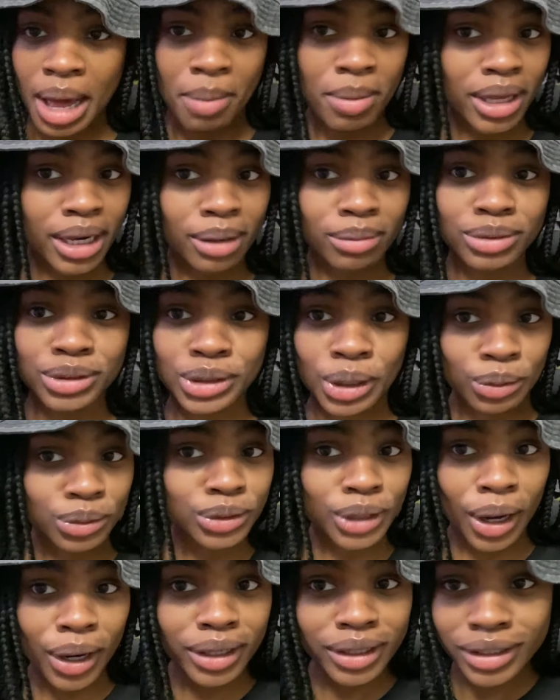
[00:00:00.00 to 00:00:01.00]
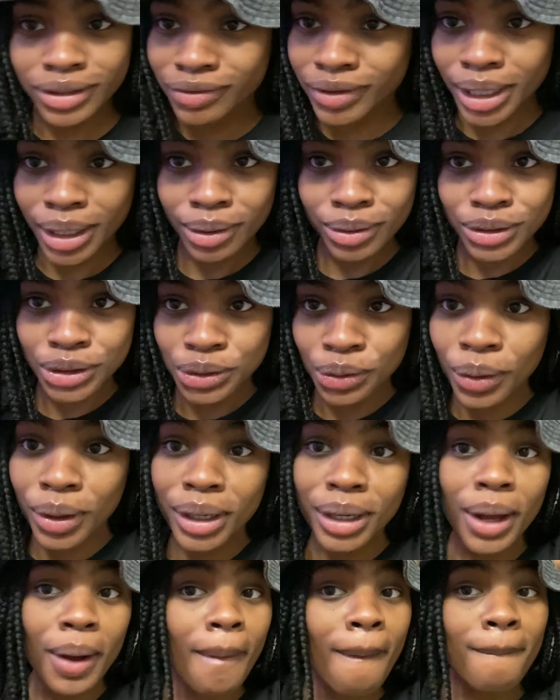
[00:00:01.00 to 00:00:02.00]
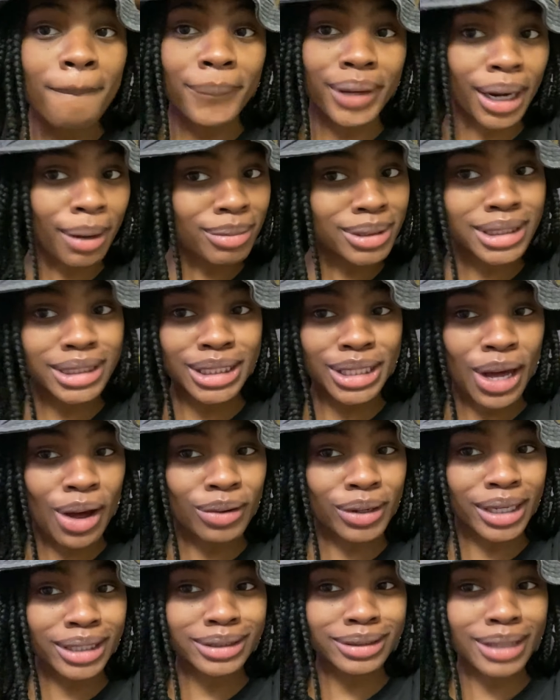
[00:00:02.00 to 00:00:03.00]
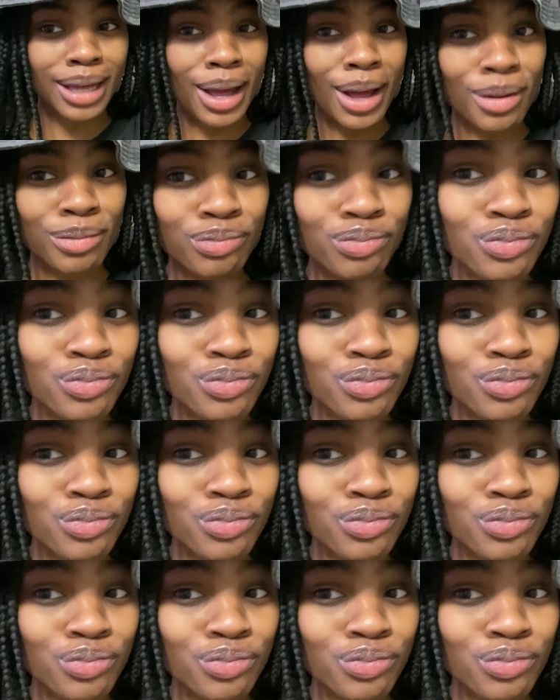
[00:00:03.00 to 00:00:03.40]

And I'm so sorry this video is short, but I'm going to see y'all next time.